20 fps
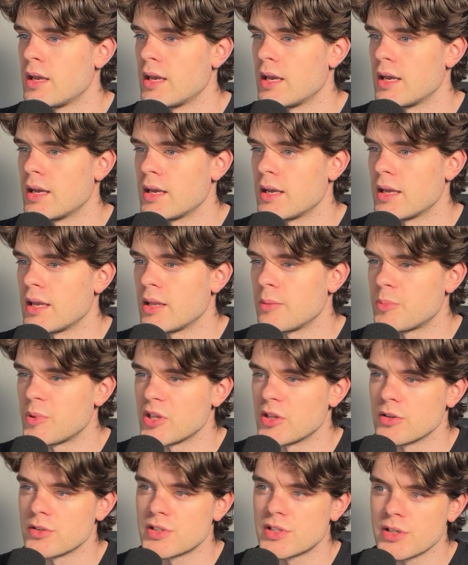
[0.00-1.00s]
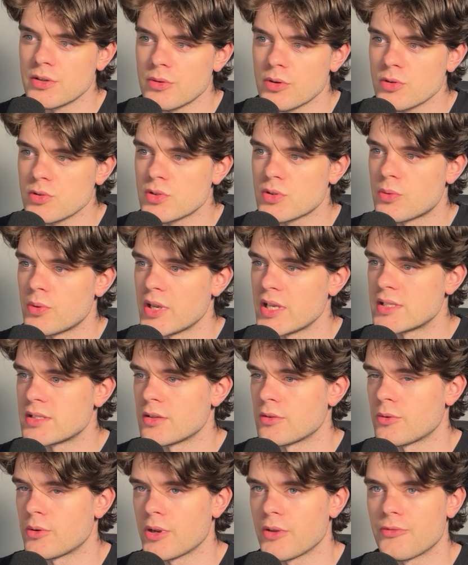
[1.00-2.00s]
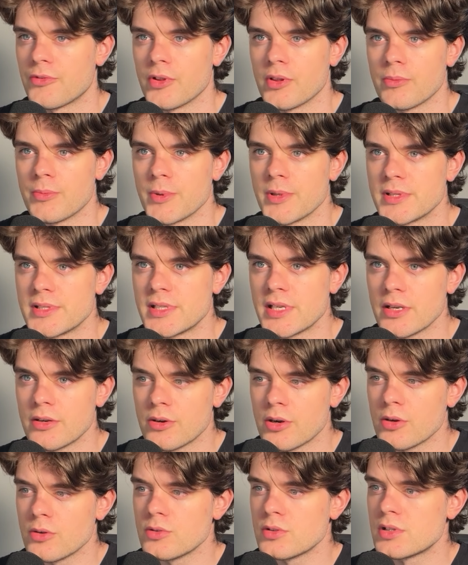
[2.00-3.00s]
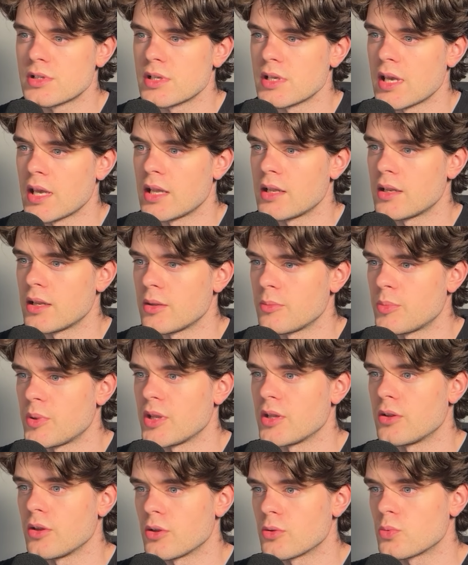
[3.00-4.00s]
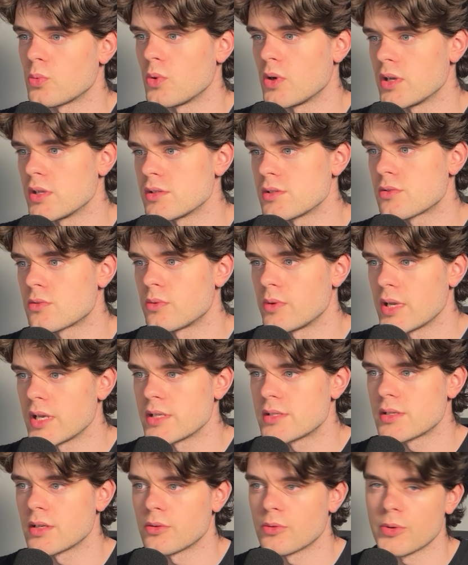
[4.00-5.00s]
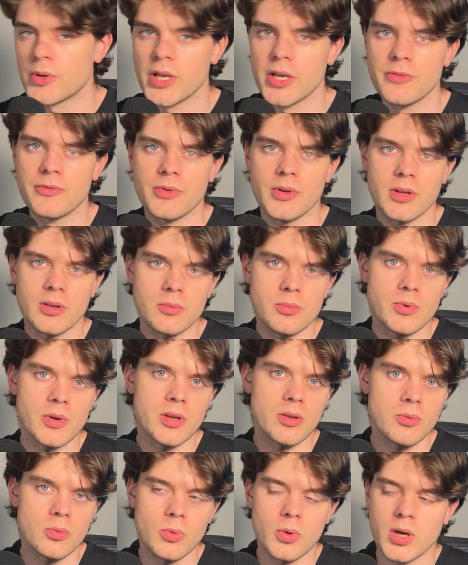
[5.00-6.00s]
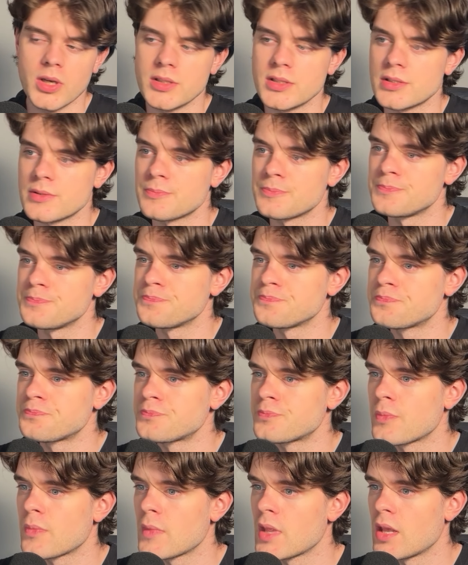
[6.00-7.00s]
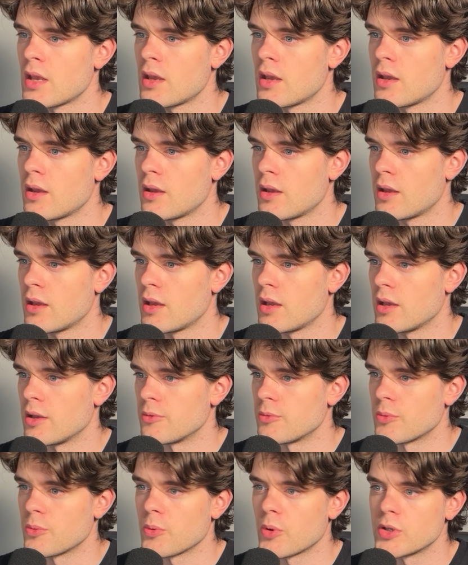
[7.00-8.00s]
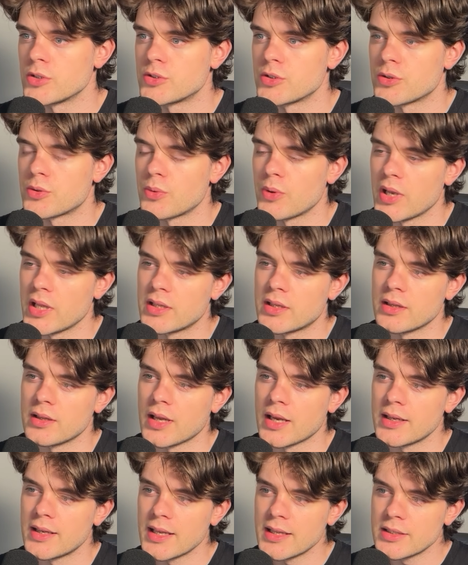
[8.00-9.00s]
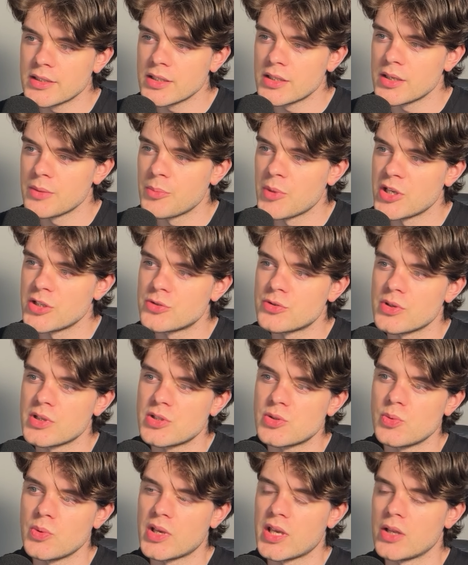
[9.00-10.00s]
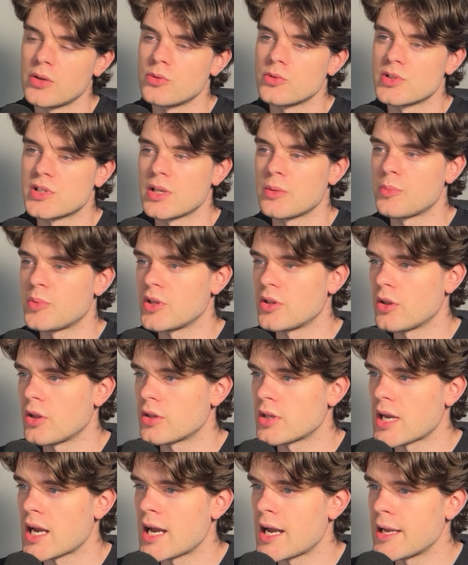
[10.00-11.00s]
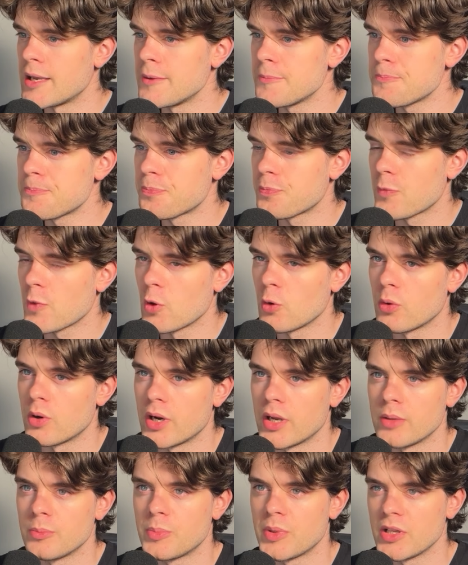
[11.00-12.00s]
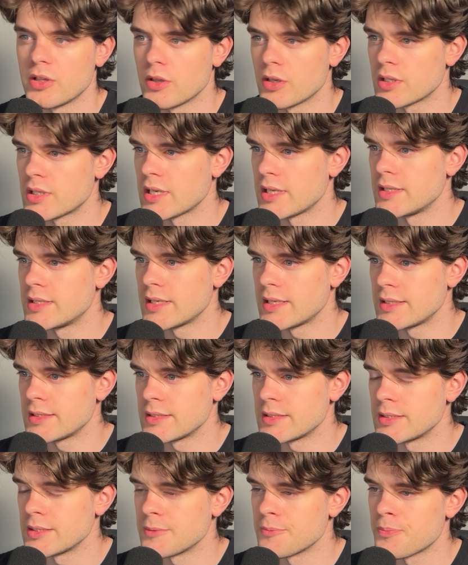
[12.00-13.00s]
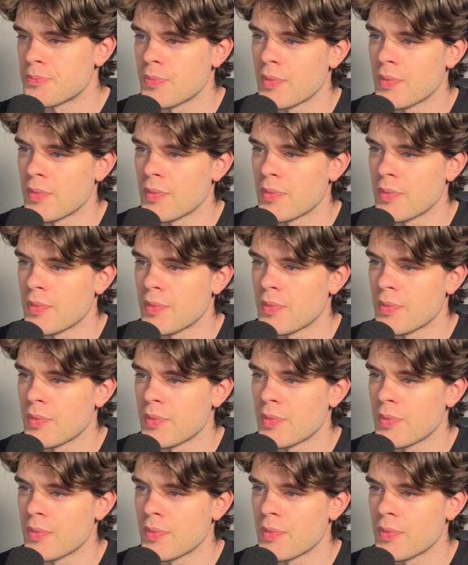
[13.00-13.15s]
np.zeros creates an array filled with zeros, and np.ones creates an array filled with ones. If we want to create an identity matrix, we can use np.I or np.identity.